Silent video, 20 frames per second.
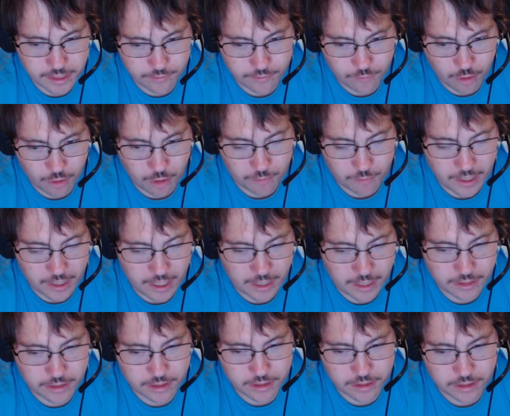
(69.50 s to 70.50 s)
of Rome
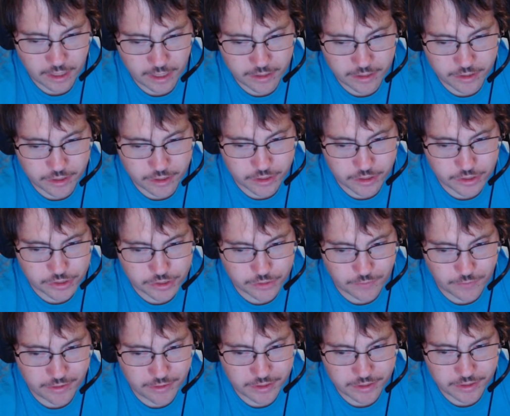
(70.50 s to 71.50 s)
and her
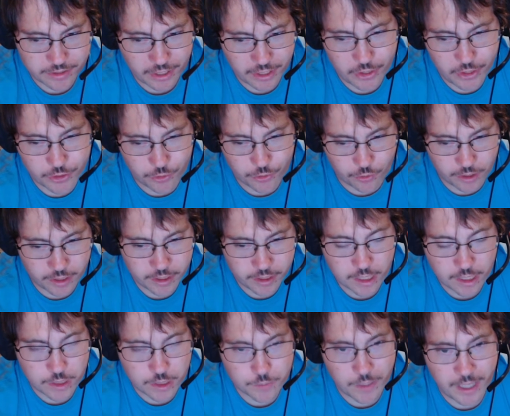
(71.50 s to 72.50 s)
surrounding territory
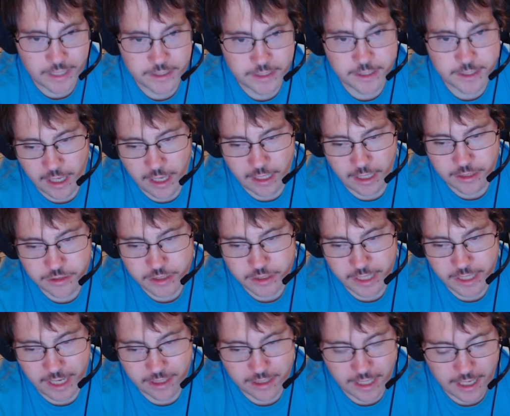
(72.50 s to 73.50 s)
expanded, and she
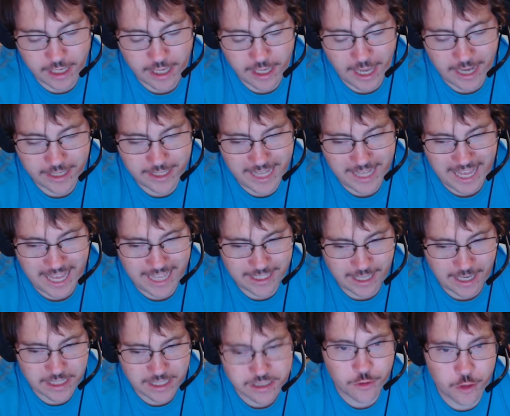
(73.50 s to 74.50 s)
added
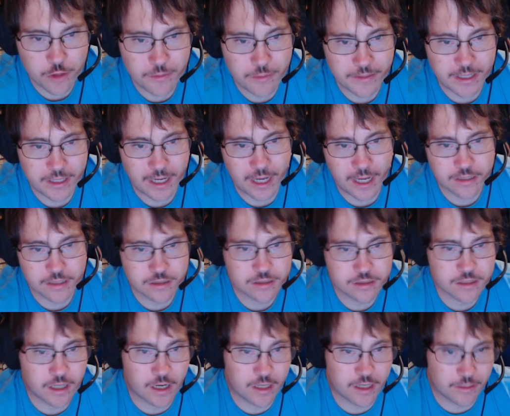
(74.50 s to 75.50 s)
allies. The Rubicon was
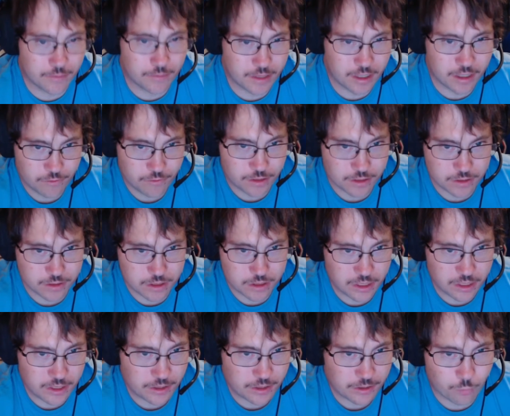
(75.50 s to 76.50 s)

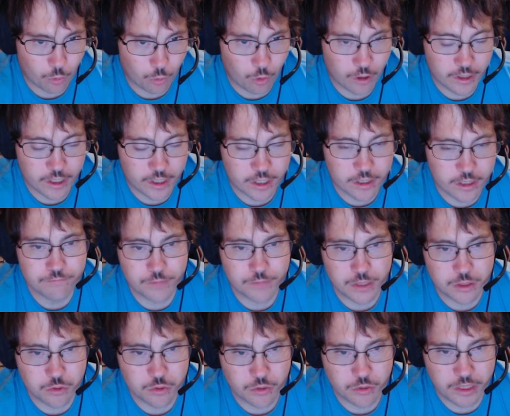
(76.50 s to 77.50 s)
the border
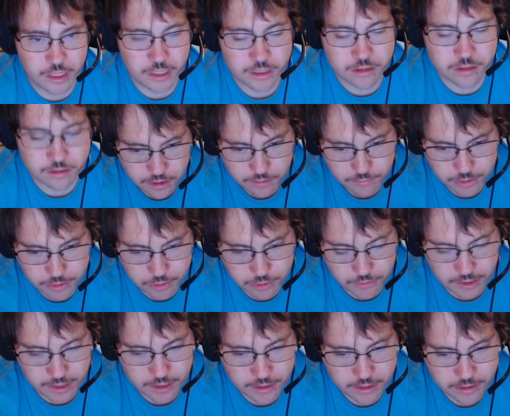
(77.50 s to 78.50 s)
between
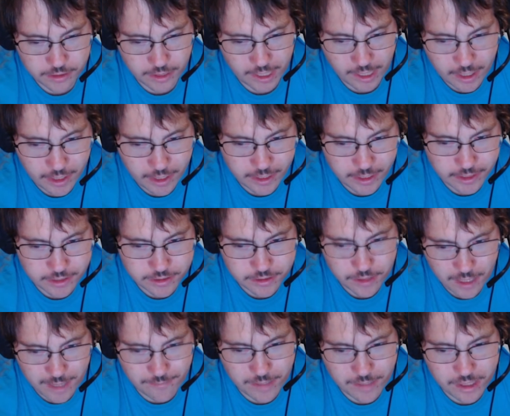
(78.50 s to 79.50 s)
the areas
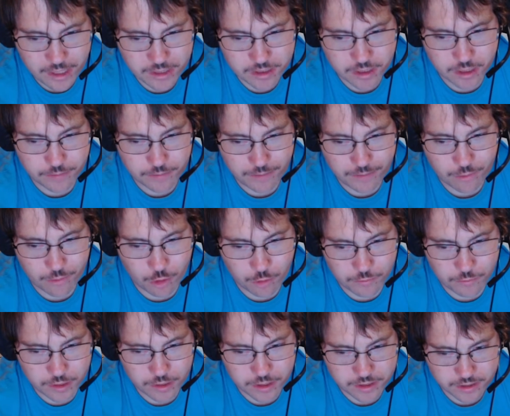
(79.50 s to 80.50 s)
administered by Rome
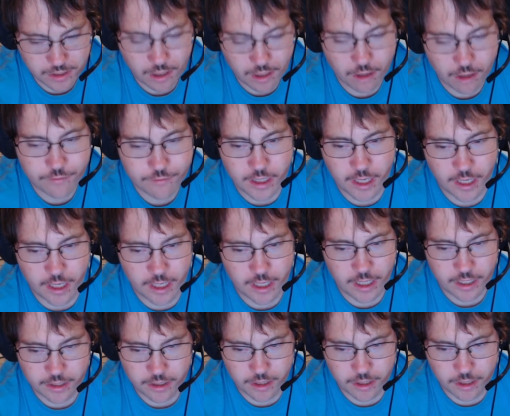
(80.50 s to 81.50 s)
herself
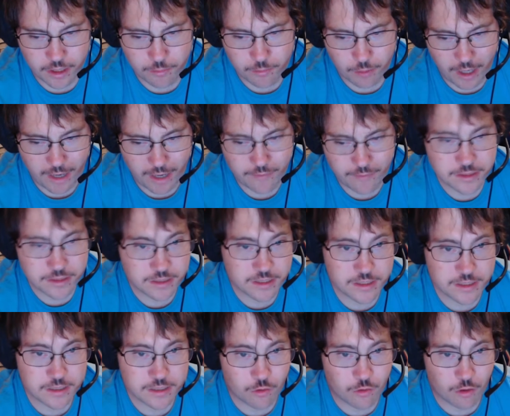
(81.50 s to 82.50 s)
and her
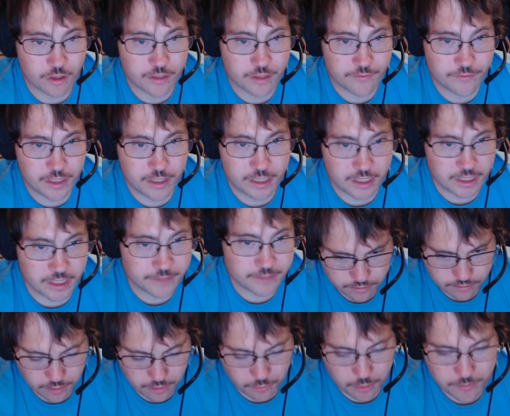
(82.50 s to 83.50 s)
provinces north of Italy.
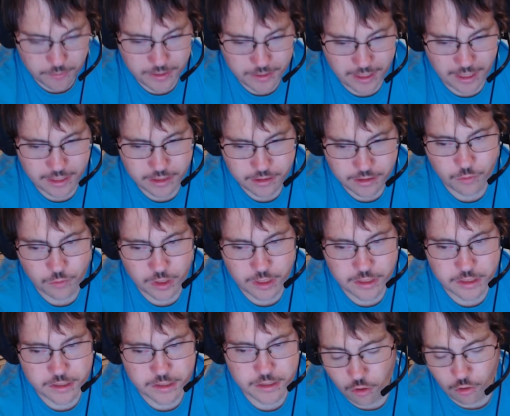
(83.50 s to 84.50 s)
The Rubicon
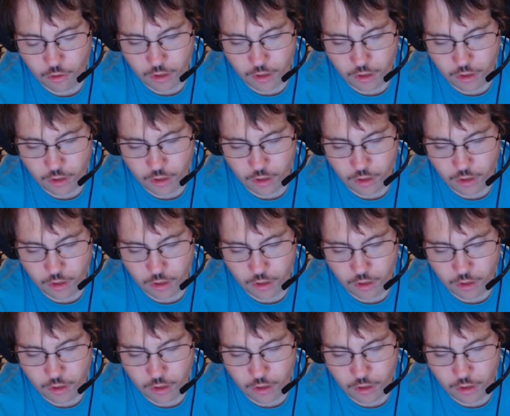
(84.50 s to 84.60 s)
was,